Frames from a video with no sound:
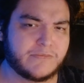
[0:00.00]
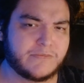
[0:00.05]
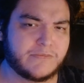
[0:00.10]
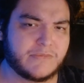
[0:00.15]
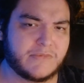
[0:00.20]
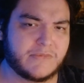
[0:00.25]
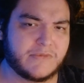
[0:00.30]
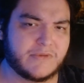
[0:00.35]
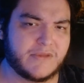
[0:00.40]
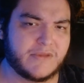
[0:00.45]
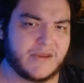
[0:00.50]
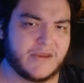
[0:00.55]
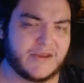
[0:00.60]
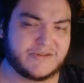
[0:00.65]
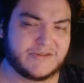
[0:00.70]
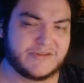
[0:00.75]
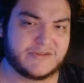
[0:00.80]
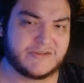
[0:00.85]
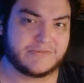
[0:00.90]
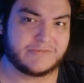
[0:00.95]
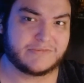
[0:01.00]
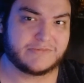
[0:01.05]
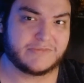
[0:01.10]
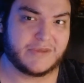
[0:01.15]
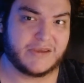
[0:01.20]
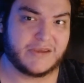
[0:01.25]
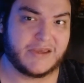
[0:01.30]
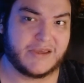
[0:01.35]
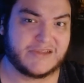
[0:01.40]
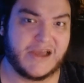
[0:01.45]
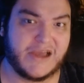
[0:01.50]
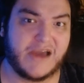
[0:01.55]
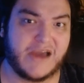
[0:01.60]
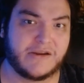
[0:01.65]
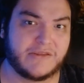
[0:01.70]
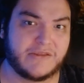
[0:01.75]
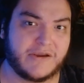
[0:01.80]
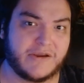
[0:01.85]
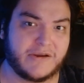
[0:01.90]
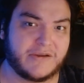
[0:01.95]
that he's out of
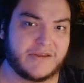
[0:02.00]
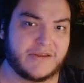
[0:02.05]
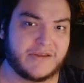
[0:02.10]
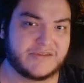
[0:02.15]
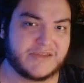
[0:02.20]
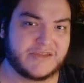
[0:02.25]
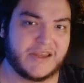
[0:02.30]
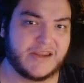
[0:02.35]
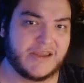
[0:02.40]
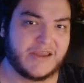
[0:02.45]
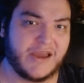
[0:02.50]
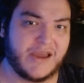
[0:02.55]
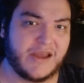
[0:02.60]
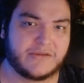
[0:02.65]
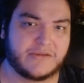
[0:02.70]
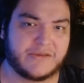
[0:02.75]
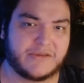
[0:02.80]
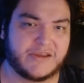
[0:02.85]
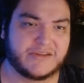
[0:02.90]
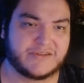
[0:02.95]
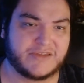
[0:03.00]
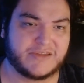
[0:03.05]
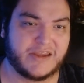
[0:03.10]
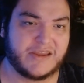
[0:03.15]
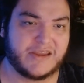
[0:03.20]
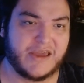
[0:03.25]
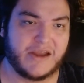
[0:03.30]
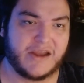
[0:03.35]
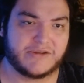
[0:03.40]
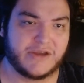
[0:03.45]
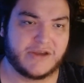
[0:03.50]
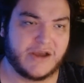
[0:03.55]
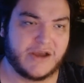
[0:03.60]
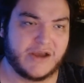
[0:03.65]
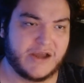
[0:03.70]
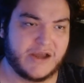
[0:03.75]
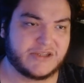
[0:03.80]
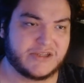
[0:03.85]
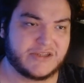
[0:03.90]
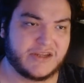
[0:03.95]
there. He's getting out of Dodge.
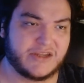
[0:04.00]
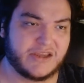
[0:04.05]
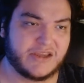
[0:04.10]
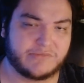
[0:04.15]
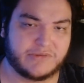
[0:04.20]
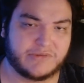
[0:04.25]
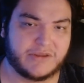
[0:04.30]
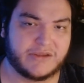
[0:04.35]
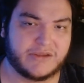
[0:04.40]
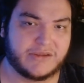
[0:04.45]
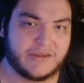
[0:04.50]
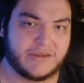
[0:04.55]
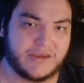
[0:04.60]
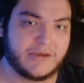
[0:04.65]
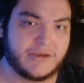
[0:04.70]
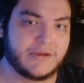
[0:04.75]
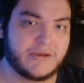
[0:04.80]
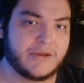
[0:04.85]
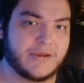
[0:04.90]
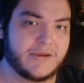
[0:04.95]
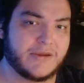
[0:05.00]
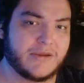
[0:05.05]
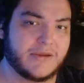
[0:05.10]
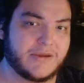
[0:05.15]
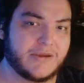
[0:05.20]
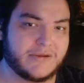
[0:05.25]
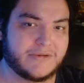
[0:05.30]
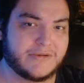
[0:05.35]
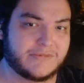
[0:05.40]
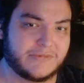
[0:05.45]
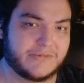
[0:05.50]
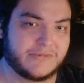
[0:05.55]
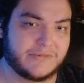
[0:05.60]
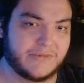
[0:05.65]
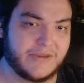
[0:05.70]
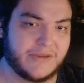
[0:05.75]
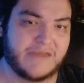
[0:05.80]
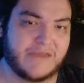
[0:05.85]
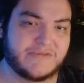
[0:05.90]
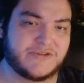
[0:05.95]
He's going to completely
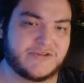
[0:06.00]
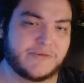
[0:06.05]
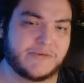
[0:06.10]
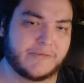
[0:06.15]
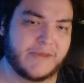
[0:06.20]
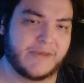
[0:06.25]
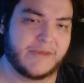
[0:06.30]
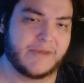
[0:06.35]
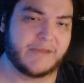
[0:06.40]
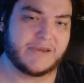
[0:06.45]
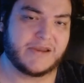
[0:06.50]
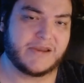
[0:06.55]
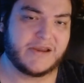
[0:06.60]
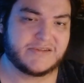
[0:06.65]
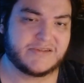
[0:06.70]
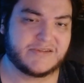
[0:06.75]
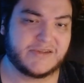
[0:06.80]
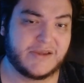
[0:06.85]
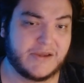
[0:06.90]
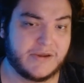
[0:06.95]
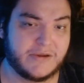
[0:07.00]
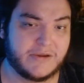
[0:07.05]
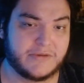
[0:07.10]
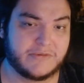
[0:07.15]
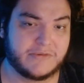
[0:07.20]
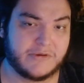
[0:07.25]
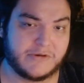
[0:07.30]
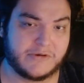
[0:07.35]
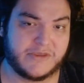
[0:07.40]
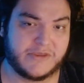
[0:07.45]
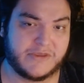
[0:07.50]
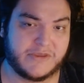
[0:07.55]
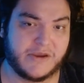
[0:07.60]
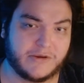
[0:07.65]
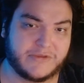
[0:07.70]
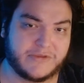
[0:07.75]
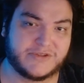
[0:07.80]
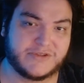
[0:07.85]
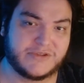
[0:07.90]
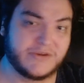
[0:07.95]
leave Superman because the Earth
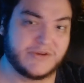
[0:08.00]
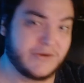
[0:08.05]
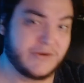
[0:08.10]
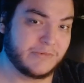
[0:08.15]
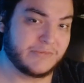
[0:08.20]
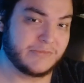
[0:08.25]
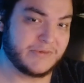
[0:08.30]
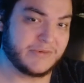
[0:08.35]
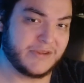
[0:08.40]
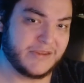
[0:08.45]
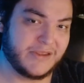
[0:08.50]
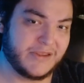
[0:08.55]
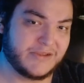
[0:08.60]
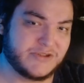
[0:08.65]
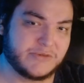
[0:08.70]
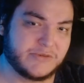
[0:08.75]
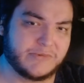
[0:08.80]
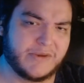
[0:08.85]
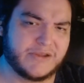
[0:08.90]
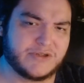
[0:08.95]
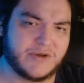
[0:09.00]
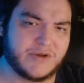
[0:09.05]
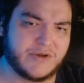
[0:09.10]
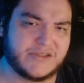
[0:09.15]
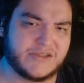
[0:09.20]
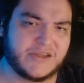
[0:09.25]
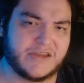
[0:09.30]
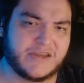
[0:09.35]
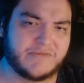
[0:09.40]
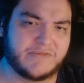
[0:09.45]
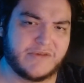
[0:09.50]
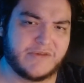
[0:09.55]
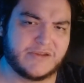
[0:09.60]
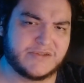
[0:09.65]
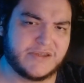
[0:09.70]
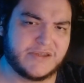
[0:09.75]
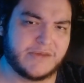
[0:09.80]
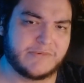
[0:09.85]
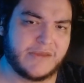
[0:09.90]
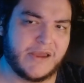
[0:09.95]
is doomed. And then Superman tries to convince
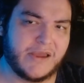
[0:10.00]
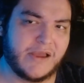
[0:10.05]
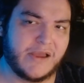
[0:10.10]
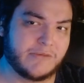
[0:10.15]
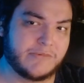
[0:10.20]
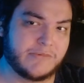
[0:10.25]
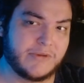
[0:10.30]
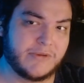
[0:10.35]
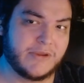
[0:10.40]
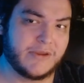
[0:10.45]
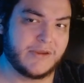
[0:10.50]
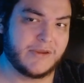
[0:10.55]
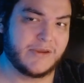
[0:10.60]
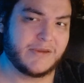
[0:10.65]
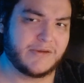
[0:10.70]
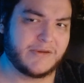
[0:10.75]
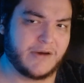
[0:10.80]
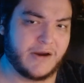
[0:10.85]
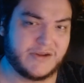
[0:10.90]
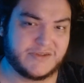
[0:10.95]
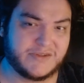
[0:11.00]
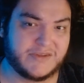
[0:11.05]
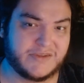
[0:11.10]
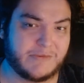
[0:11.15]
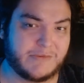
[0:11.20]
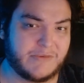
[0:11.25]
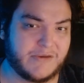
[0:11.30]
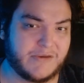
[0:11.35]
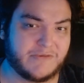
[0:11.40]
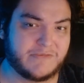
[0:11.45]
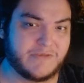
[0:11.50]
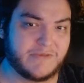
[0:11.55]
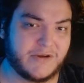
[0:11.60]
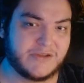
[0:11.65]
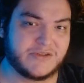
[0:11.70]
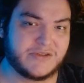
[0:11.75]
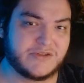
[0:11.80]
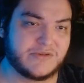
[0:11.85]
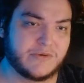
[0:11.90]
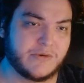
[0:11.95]
him to help. Honestly, that'd be a fun
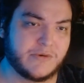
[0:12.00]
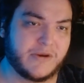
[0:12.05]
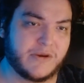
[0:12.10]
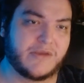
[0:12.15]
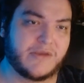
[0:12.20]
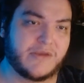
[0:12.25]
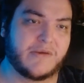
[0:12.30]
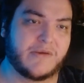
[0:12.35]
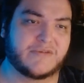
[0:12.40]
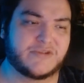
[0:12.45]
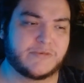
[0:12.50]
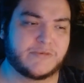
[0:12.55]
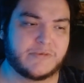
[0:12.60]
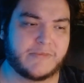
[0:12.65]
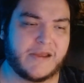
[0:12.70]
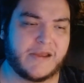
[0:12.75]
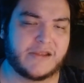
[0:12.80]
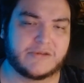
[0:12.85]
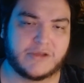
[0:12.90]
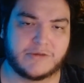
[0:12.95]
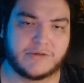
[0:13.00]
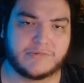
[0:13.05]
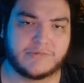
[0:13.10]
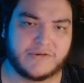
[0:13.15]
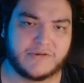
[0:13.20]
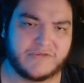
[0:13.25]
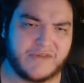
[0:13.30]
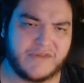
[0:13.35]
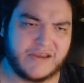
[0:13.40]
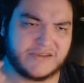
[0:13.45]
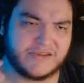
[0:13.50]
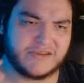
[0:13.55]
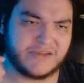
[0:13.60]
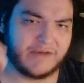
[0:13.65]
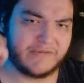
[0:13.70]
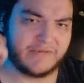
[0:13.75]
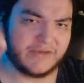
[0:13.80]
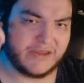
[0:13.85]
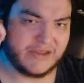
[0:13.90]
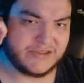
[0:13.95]
story. You have Superman and Lobo face off
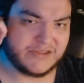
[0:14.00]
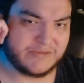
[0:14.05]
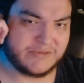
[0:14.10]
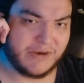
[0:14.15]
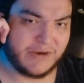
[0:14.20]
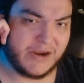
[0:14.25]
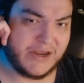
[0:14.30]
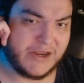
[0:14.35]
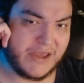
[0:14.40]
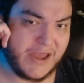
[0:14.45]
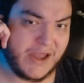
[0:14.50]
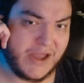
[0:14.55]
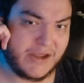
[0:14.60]
against Brainiac,